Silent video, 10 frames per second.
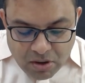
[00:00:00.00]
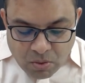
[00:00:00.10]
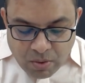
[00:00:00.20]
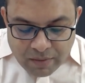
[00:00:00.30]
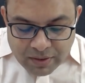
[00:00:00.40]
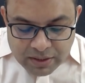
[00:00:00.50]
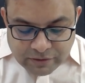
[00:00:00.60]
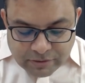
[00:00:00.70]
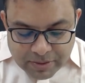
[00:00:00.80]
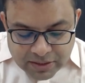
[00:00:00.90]
Whoever
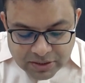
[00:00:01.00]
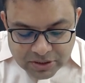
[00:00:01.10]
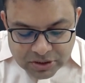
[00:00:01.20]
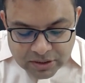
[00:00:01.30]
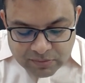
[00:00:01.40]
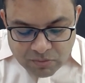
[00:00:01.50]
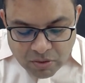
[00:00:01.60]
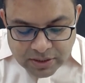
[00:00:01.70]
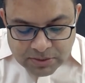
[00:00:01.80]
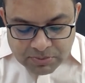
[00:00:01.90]
lives by the teaching in
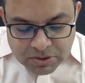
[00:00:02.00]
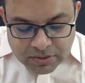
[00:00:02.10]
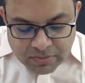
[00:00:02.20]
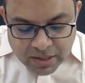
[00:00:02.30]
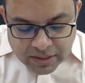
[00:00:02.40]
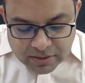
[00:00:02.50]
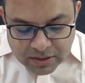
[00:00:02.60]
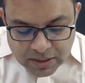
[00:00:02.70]
body, speech and mind